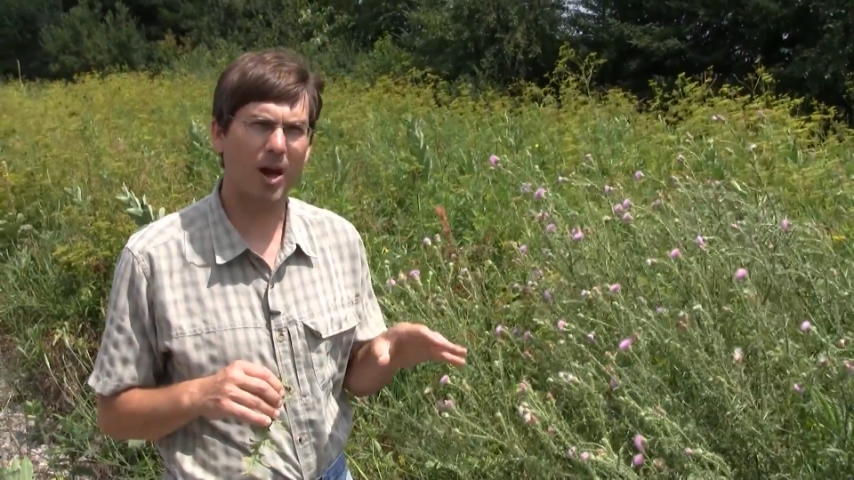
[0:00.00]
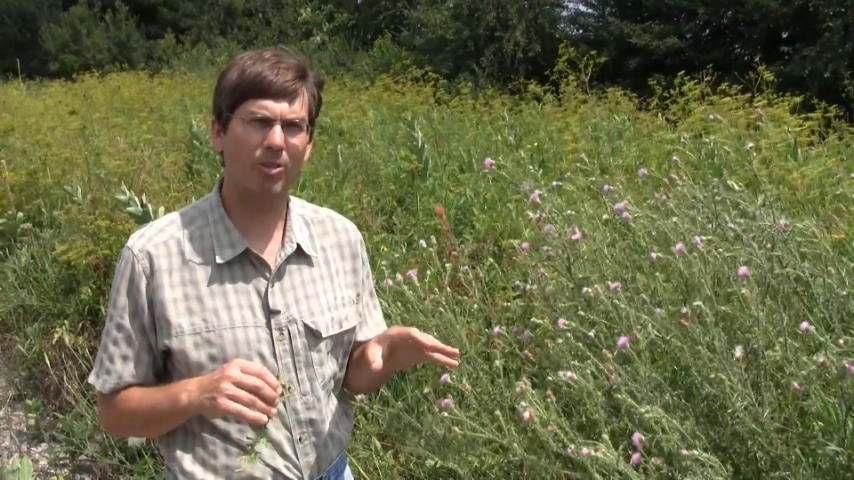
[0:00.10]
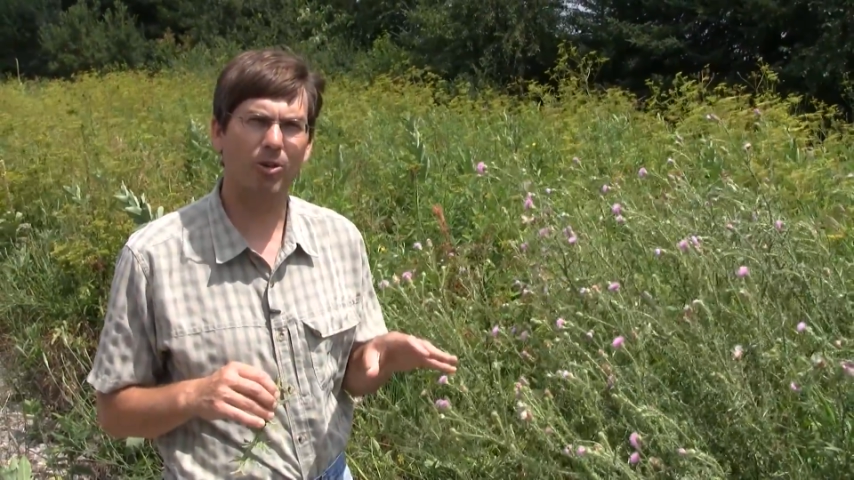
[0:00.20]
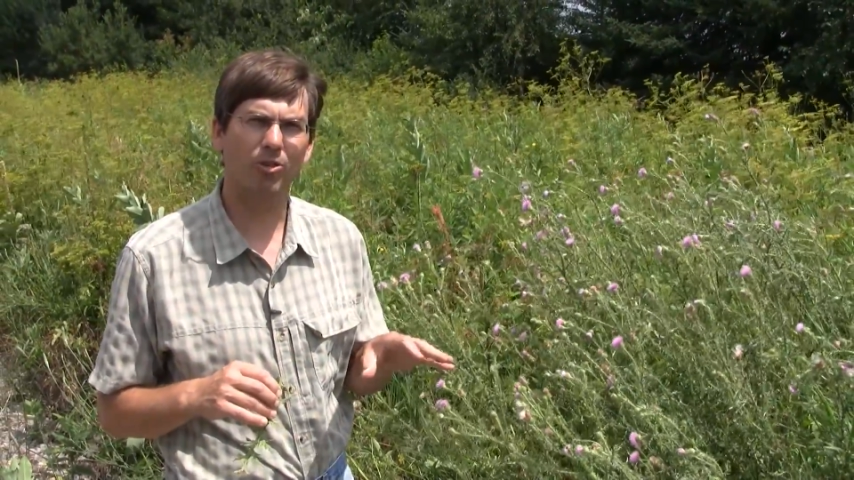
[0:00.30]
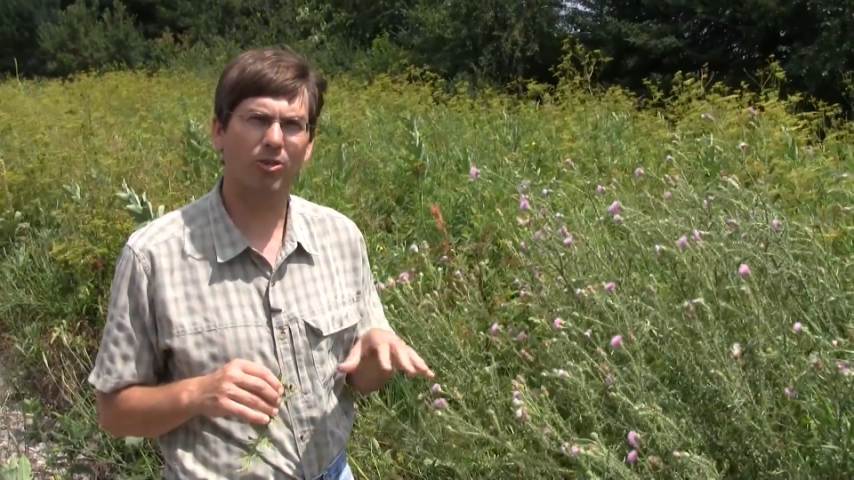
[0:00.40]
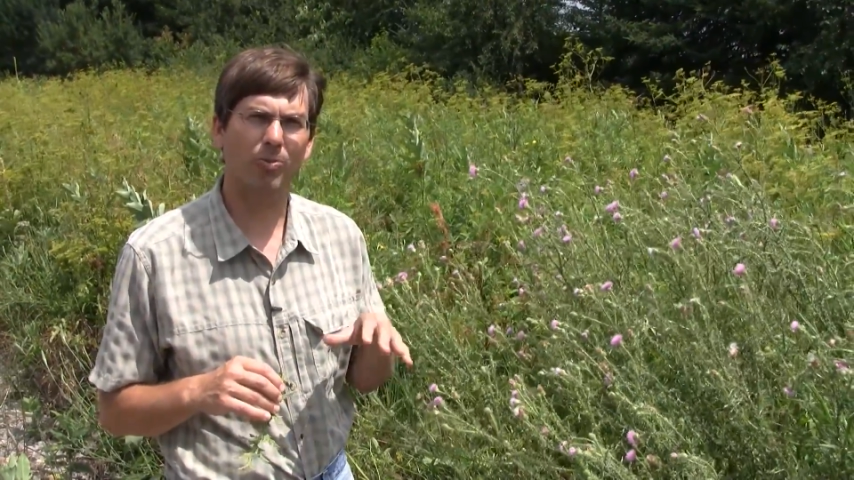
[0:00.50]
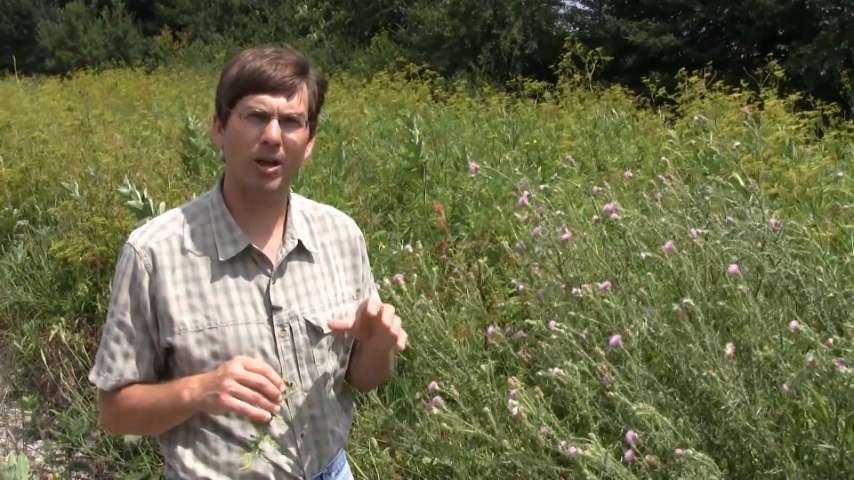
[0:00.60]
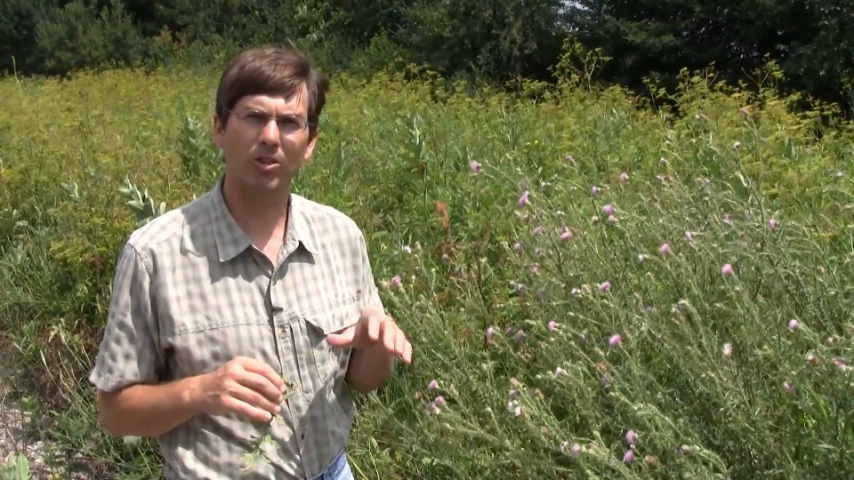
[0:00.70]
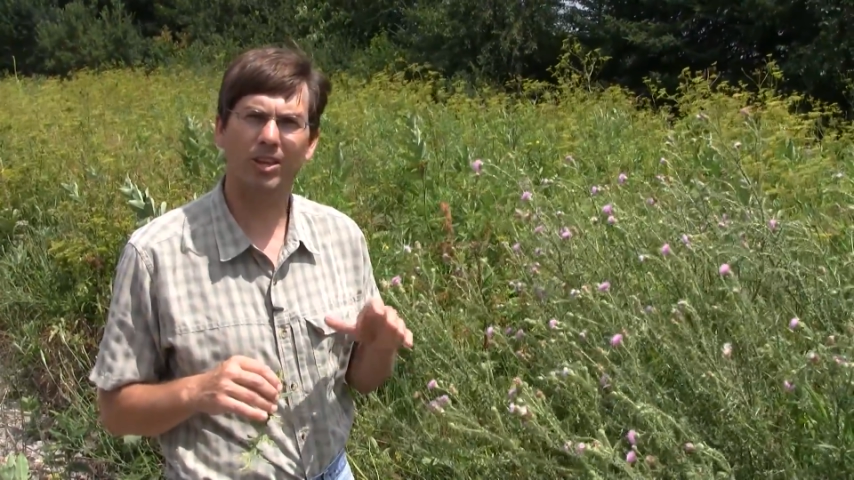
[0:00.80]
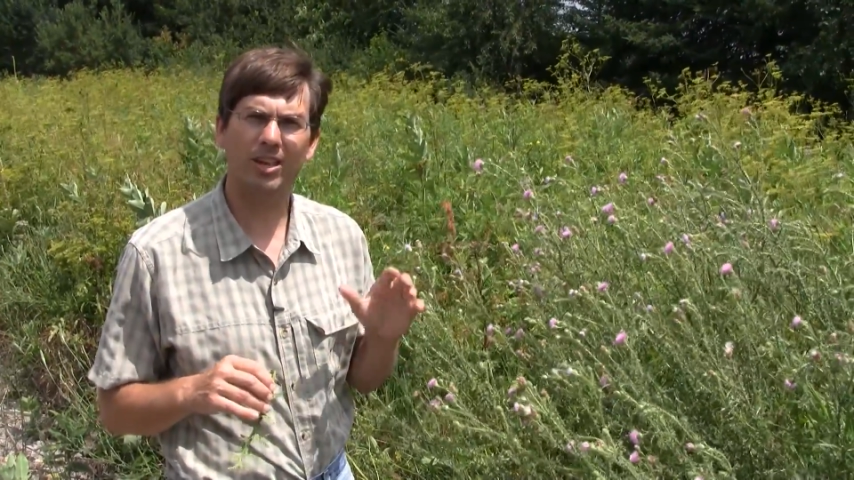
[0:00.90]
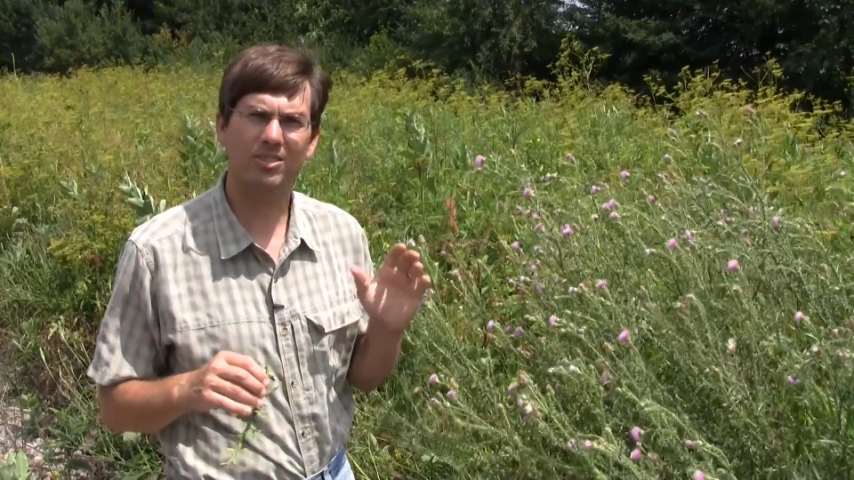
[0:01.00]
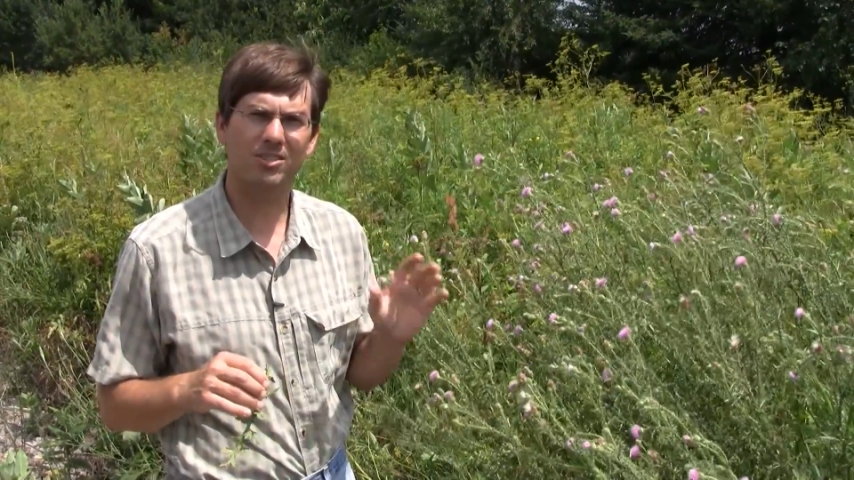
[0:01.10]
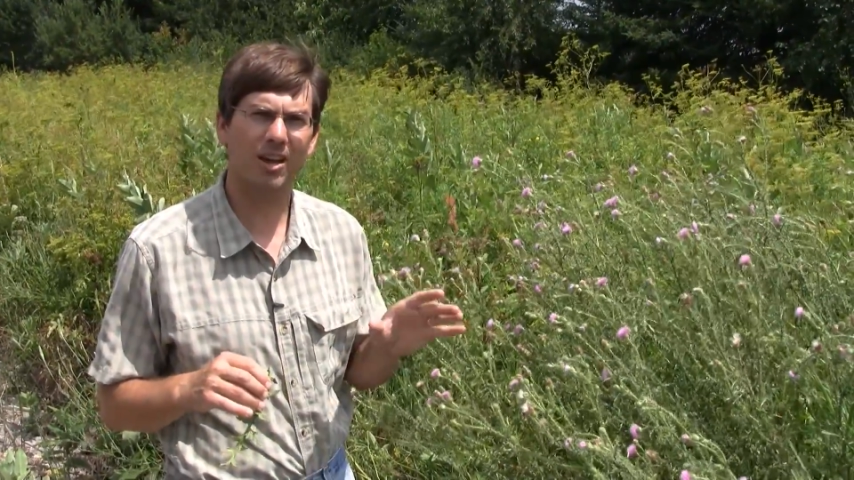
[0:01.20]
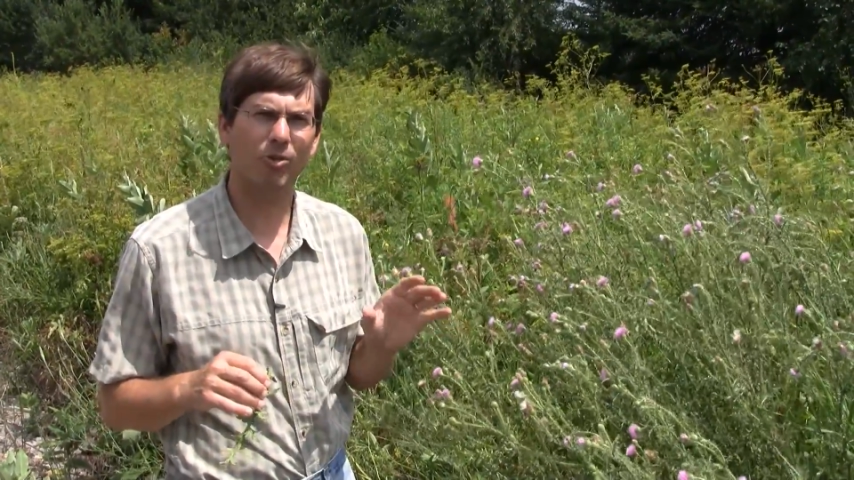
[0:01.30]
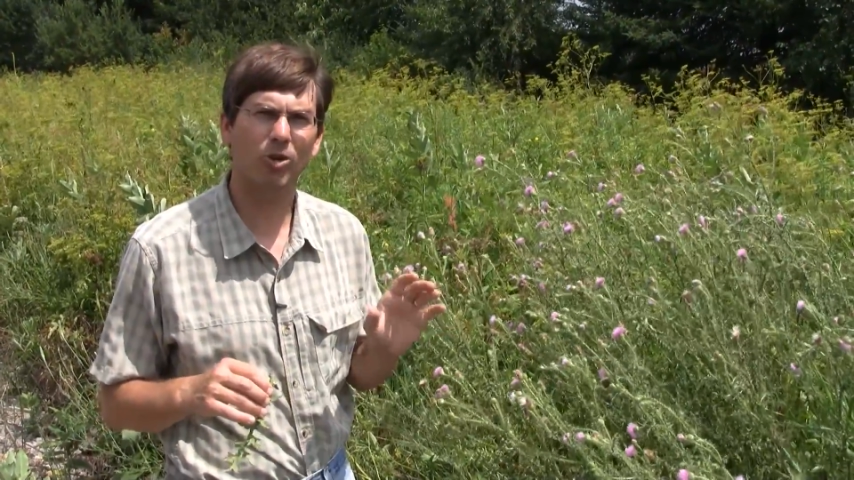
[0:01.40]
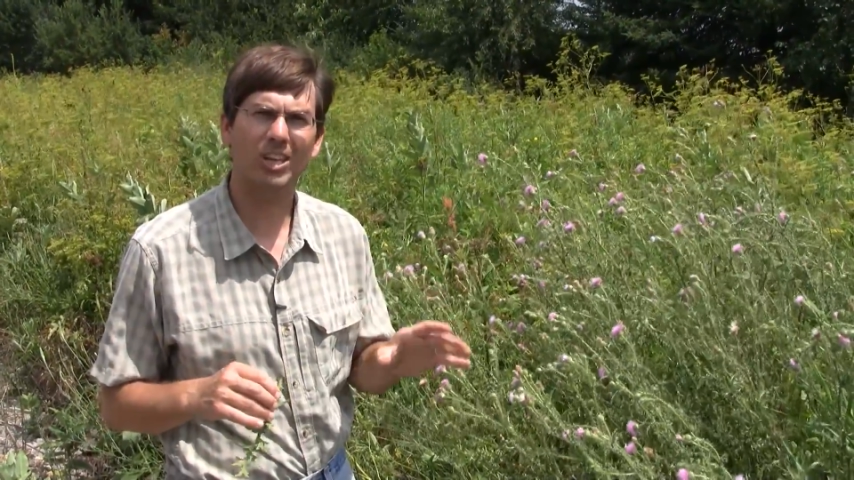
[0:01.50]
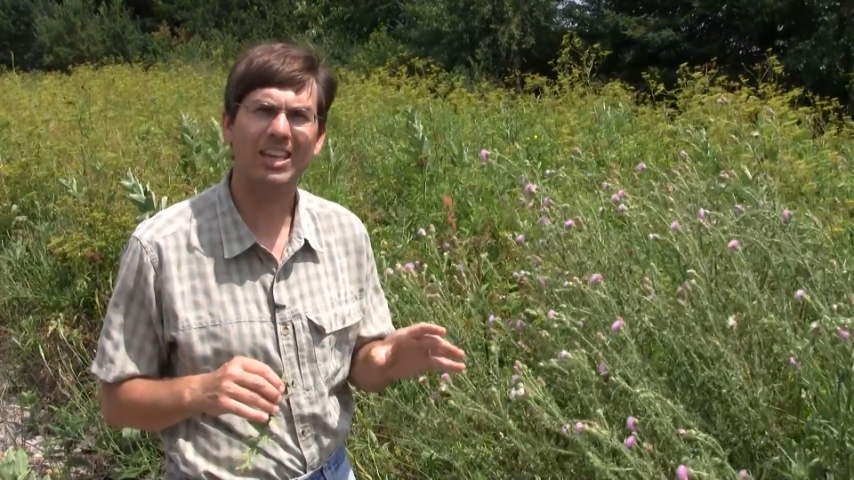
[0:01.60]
others is by looking at several